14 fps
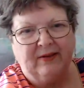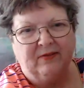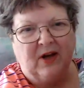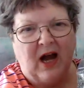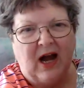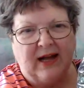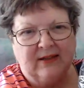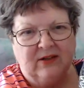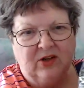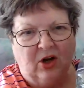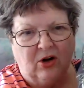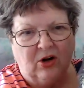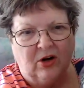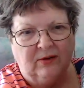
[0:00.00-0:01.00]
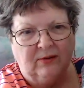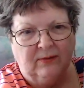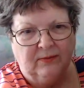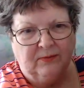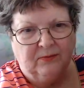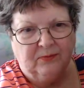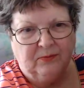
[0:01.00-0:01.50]
of cotton yarn,
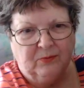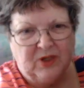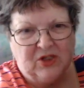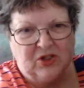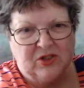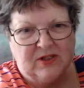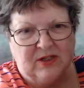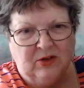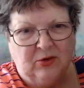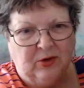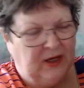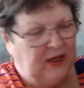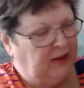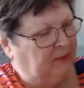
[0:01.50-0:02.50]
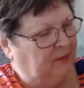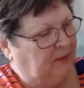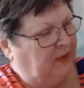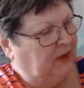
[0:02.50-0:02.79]
peaches and cream,